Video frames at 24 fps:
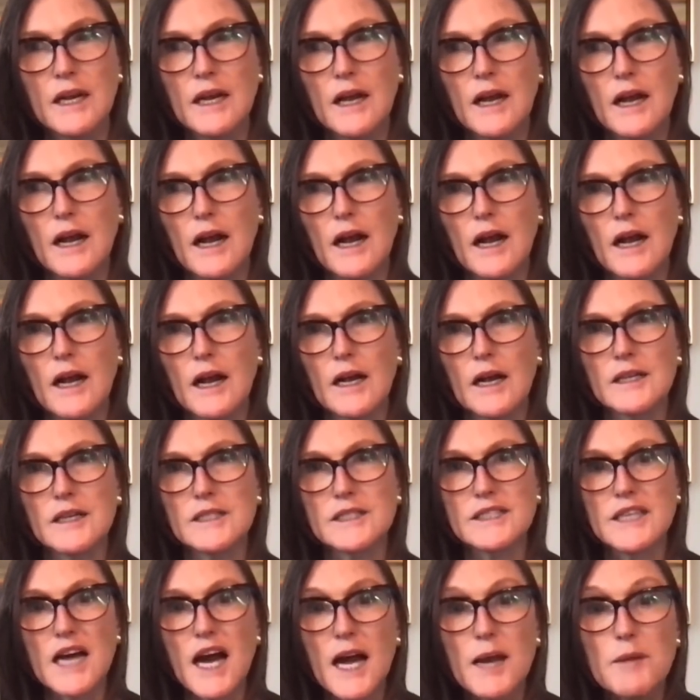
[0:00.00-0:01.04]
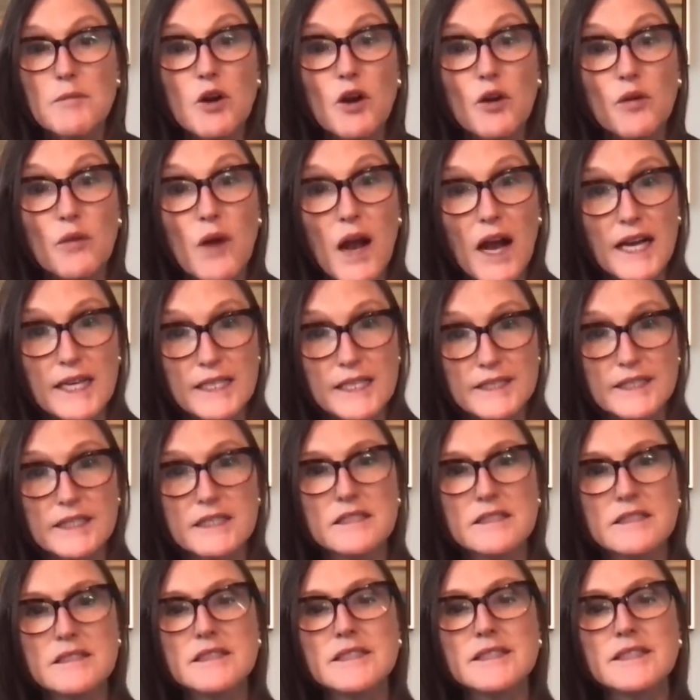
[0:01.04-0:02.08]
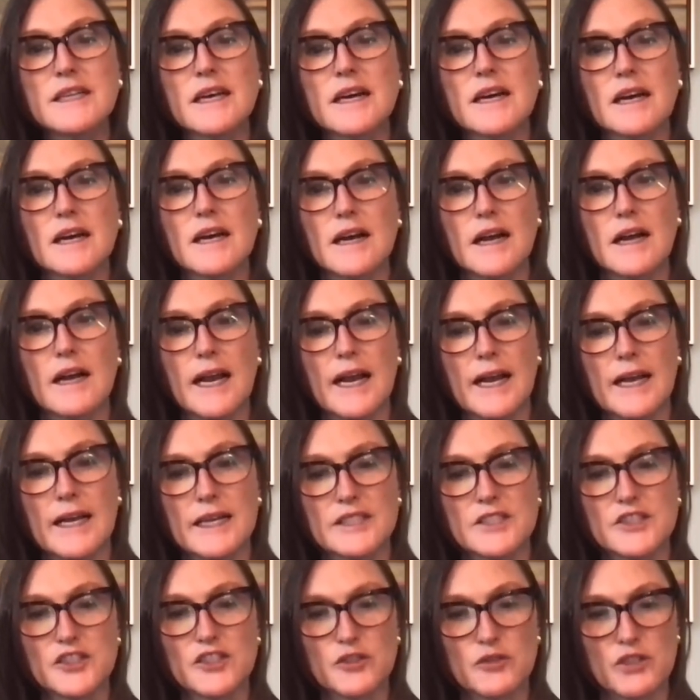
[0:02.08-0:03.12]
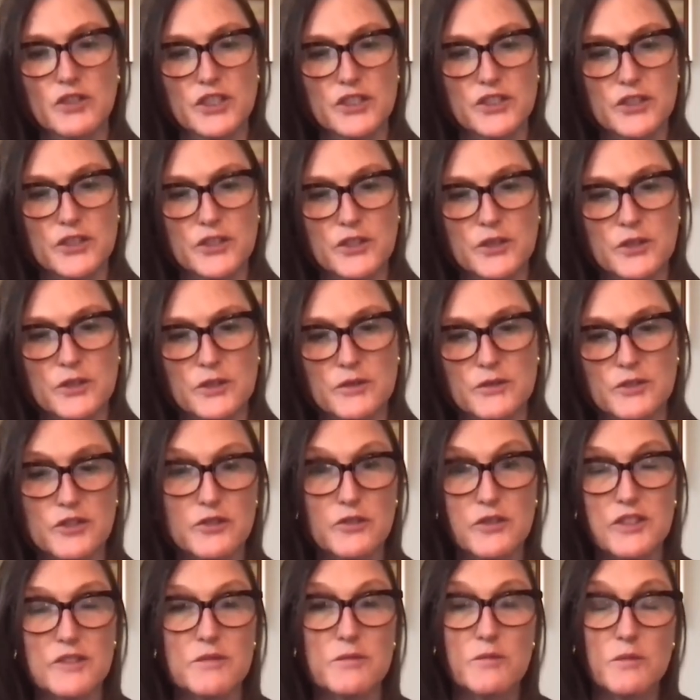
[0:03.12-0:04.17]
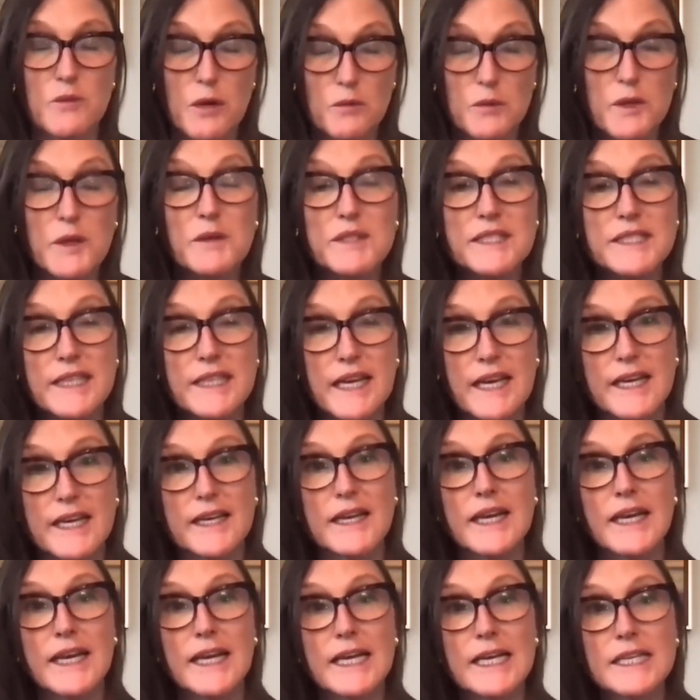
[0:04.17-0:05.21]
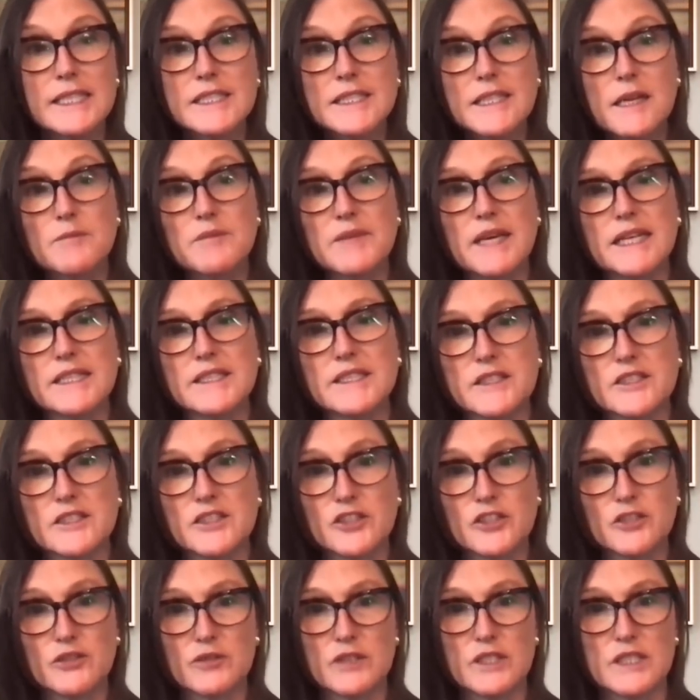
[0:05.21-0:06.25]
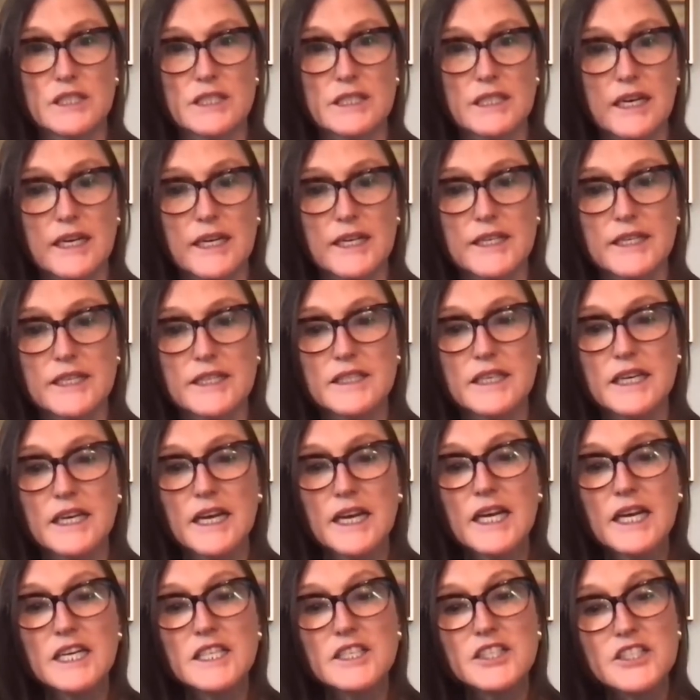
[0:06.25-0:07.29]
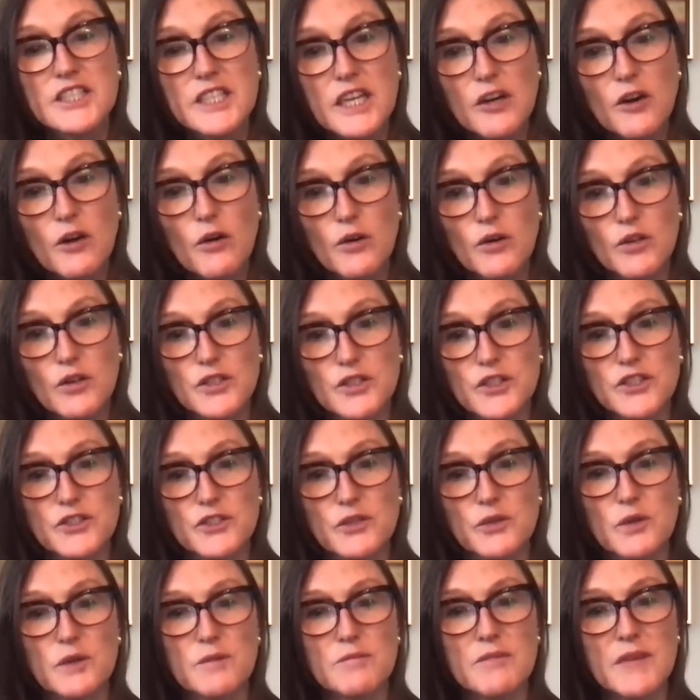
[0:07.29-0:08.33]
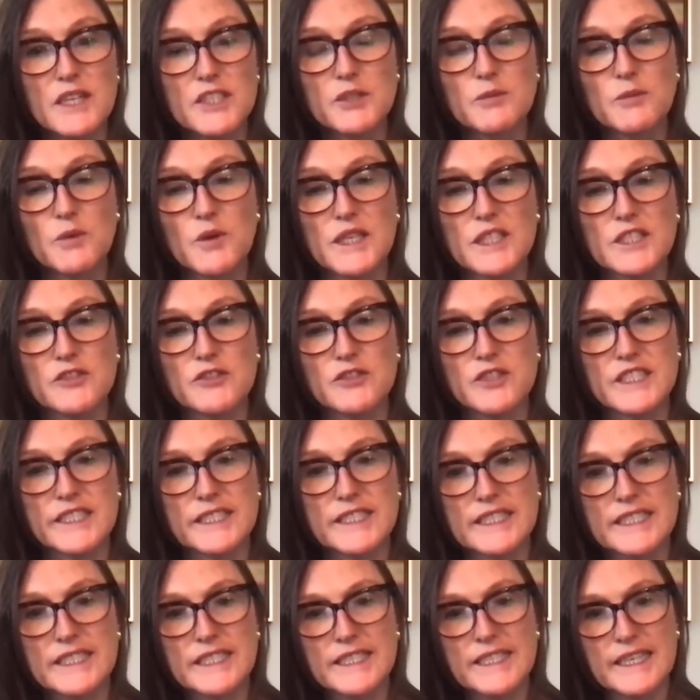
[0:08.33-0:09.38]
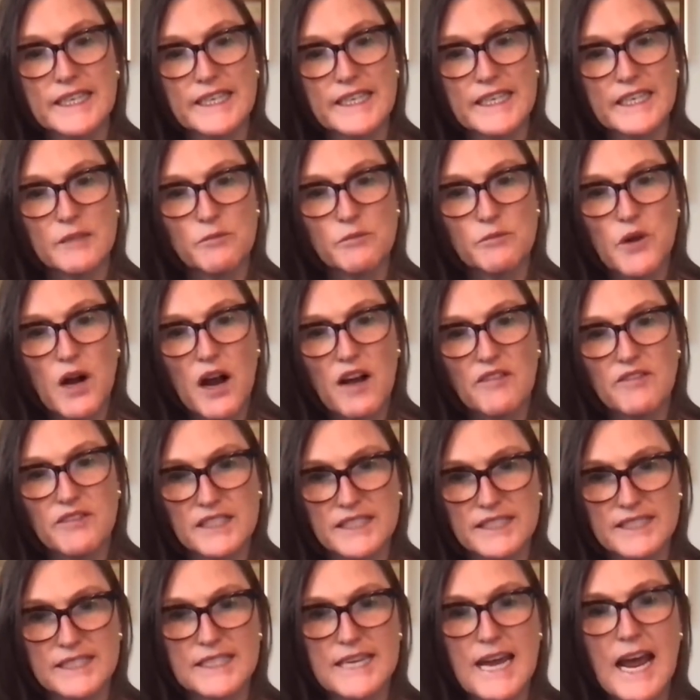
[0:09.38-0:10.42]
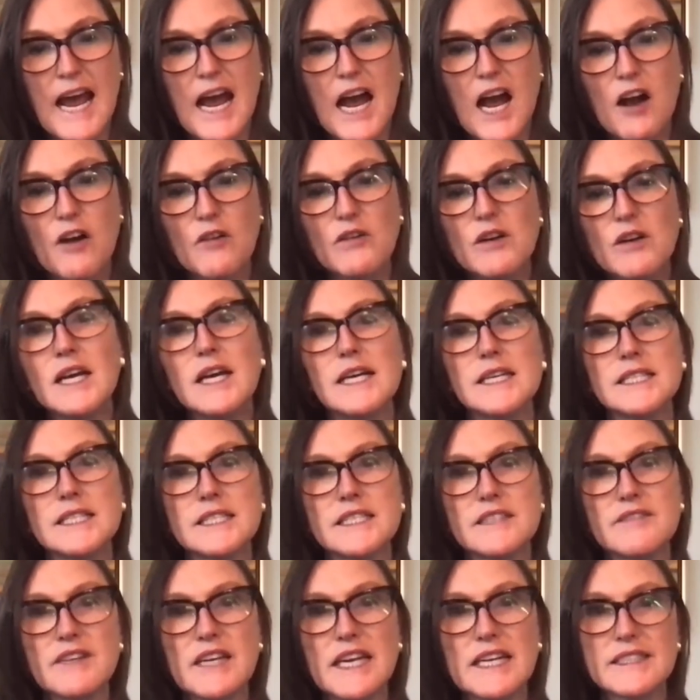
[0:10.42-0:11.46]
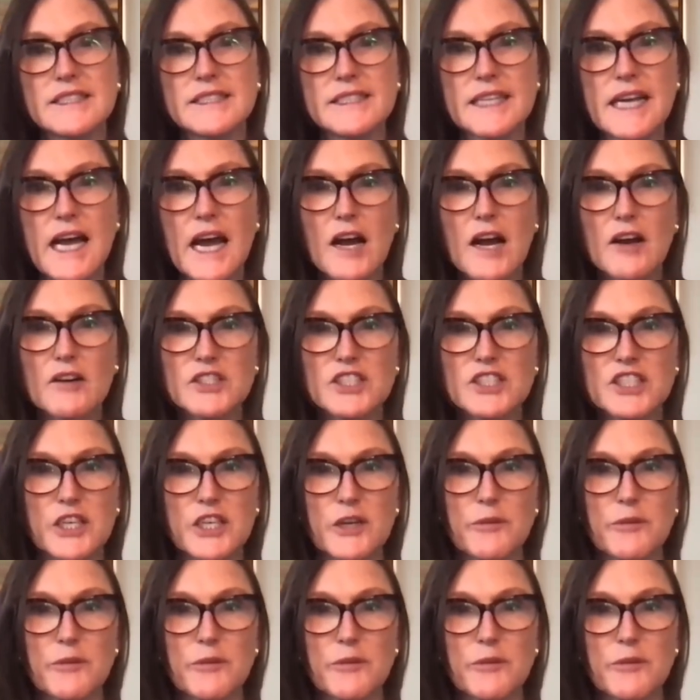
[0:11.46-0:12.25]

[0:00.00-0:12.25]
time horizons and we would say, in some cases, short-sighted shareholders who are much more interested in profits now, dividends now, share